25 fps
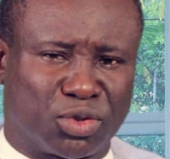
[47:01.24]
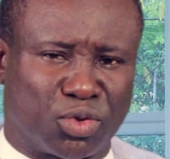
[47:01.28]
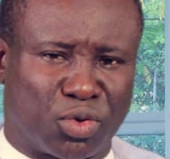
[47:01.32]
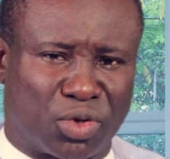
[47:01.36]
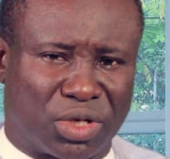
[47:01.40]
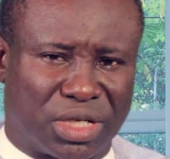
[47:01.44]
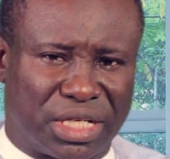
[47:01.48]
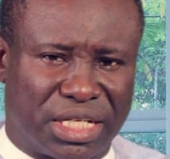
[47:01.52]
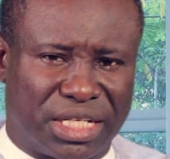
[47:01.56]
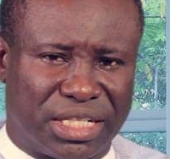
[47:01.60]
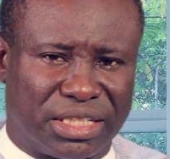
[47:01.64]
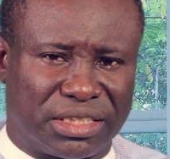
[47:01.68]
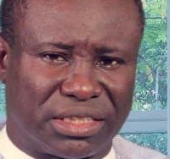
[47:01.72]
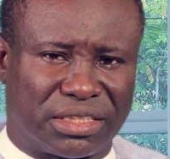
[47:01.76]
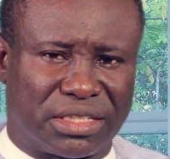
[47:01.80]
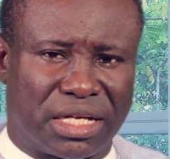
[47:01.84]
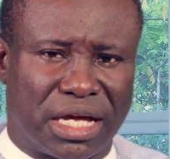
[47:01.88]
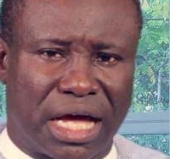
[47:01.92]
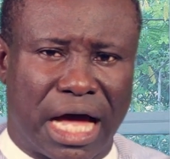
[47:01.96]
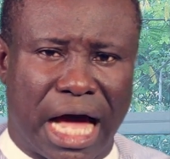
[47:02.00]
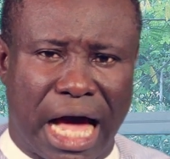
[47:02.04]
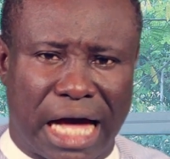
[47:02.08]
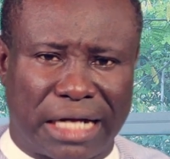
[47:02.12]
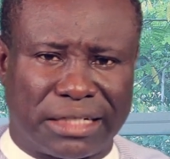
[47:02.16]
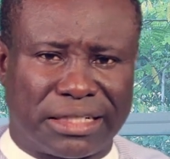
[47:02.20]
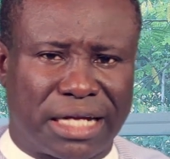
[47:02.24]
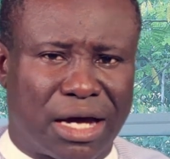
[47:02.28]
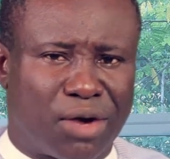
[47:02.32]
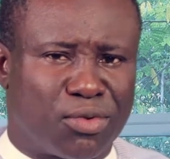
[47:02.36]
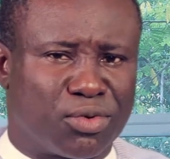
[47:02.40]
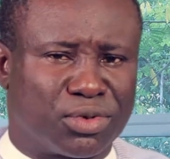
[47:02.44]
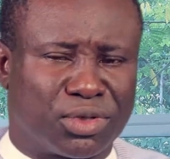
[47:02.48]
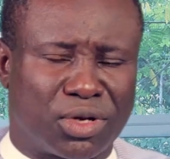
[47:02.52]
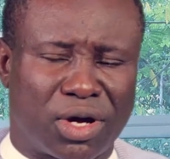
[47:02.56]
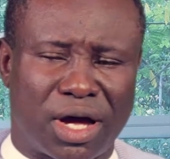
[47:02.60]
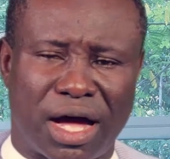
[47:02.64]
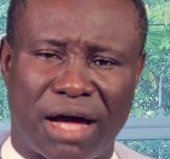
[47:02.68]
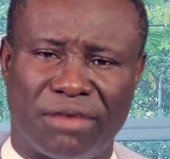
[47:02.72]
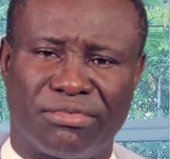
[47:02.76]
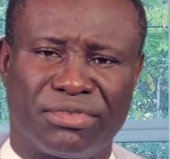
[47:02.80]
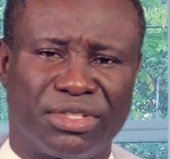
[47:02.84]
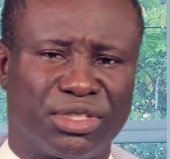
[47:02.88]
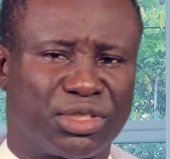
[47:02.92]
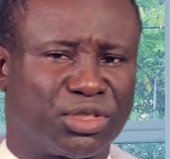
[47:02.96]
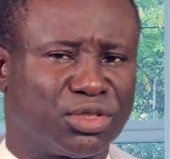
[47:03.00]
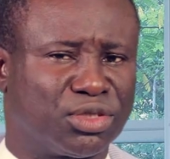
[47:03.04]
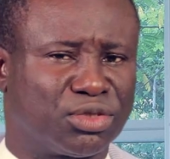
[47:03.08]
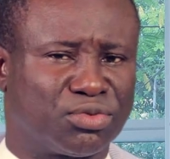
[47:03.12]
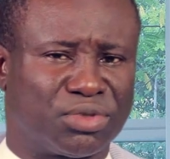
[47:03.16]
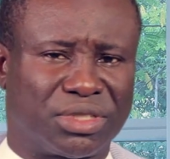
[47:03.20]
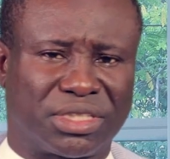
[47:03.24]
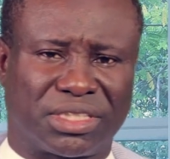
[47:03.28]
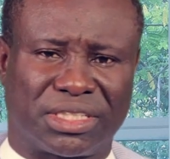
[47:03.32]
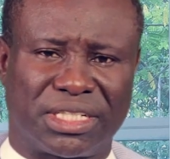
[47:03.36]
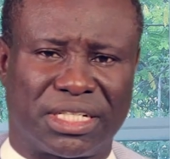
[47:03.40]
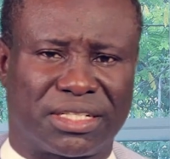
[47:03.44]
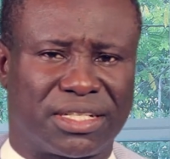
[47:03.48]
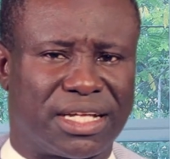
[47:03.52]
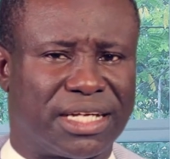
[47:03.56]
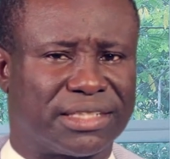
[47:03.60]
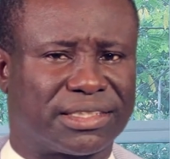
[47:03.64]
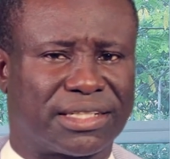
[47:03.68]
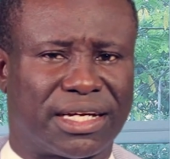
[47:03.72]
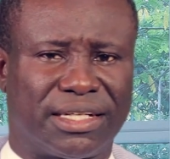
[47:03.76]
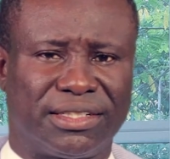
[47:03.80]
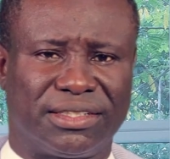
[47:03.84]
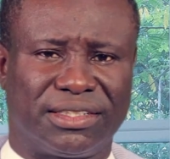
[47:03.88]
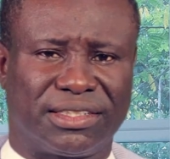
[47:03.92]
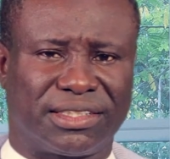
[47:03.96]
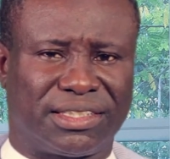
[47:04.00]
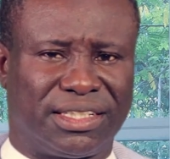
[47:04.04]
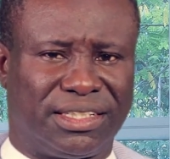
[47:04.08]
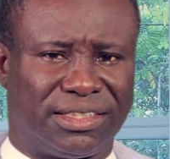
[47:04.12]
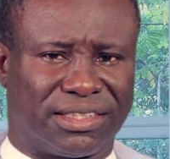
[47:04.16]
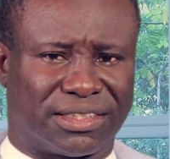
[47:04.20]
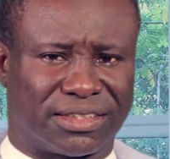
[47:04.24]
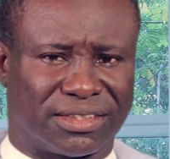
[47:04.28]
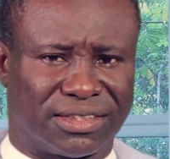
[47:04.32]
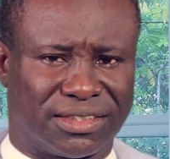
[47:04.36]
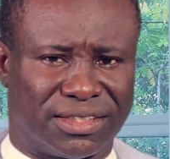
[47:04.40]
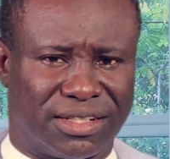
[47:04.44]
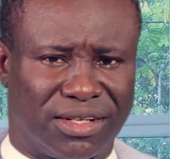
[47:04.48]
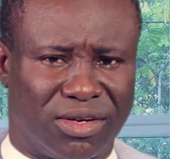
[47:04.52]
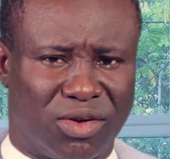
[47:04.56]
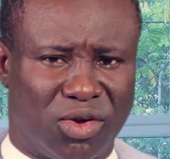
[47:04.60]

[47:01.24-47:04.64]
to eat, Adam will not have issues with sickness and disease.